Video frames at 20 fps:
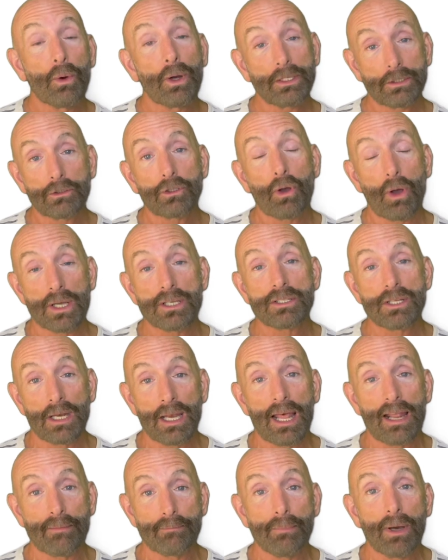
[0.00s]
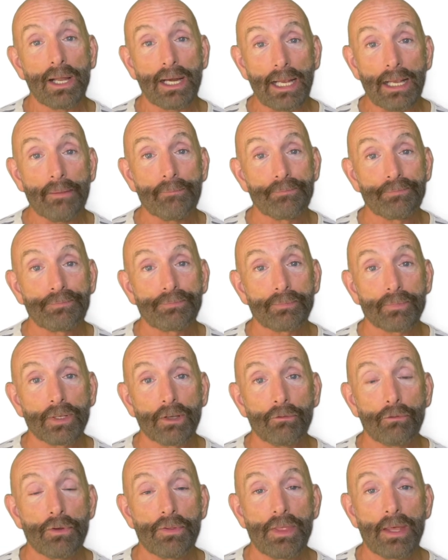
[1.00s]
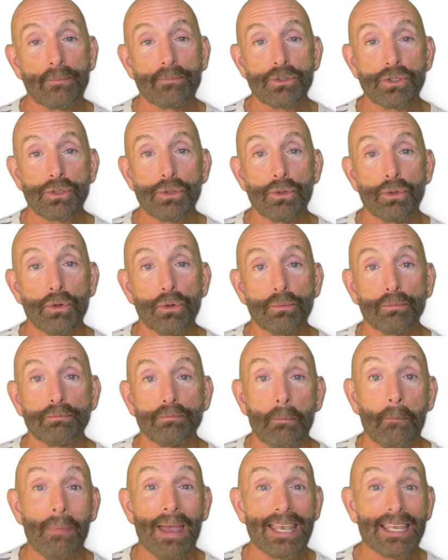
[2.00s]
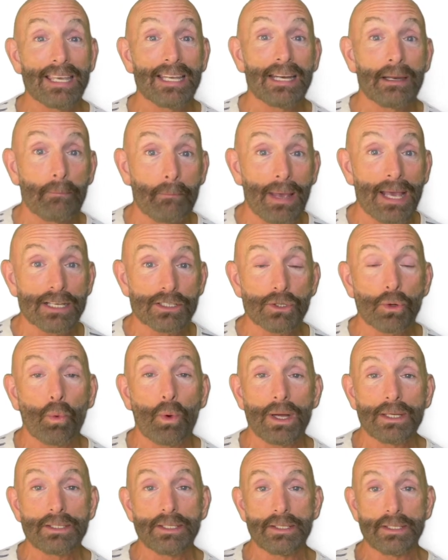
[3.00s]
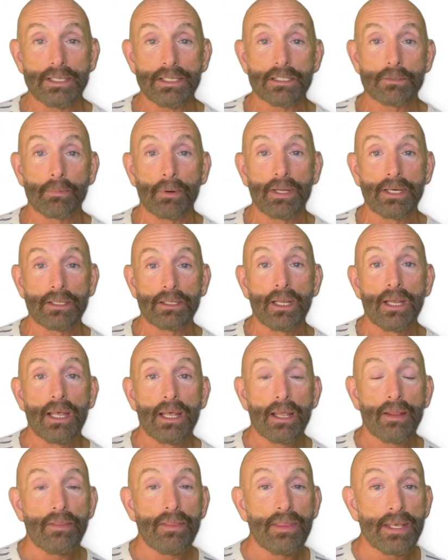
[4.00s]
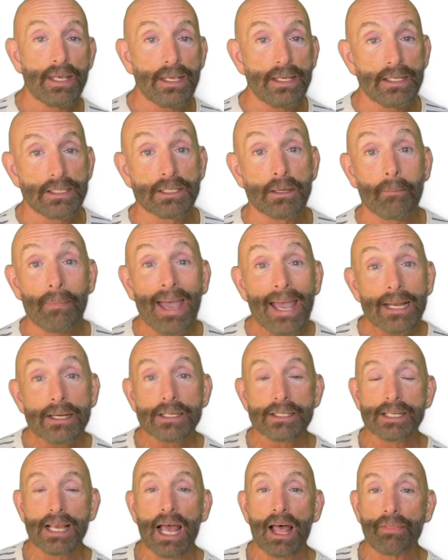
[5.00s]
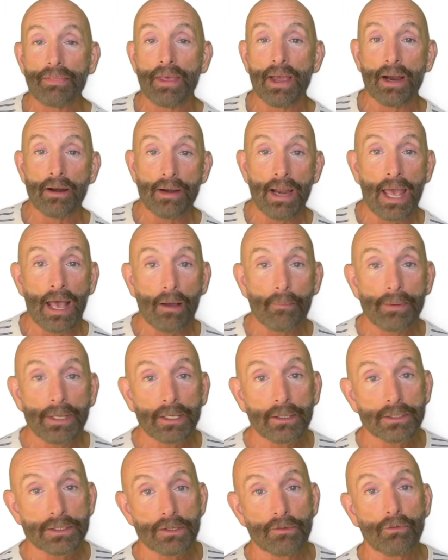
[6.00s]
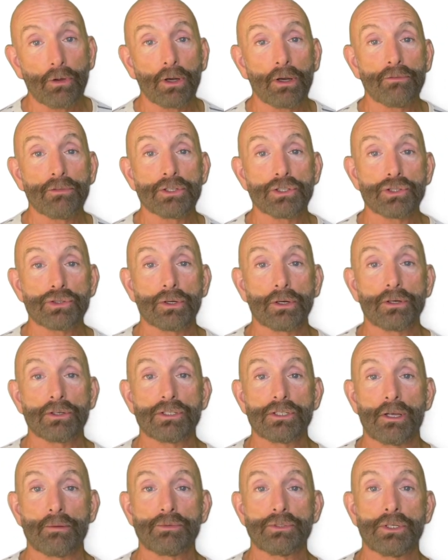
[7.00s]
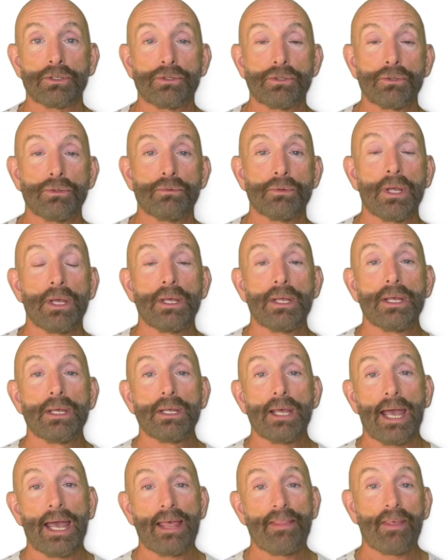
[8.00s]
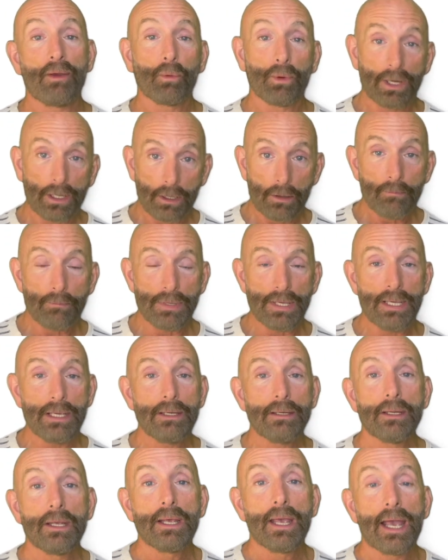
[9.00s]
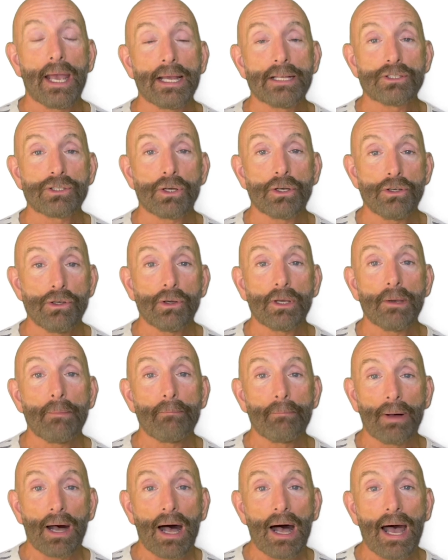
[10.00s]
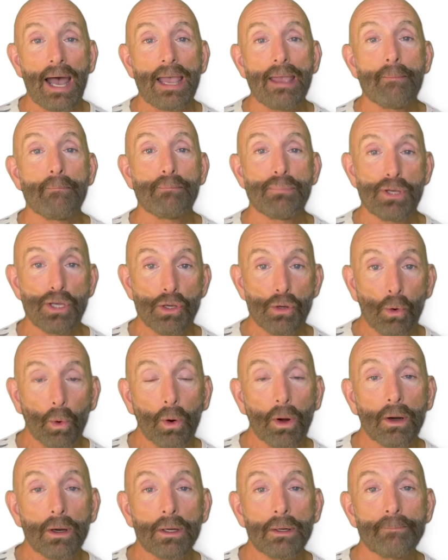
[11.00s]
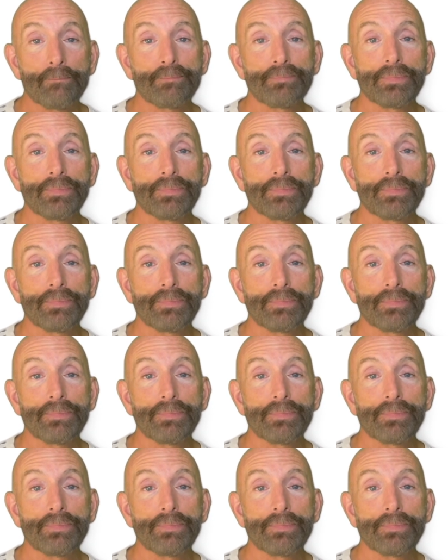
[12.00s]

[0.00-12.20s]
it costs a lot of money for them to make it in mass quantities. But the demand is out there now because of all of the sugar substitute and they want to compete. And so you can buy pure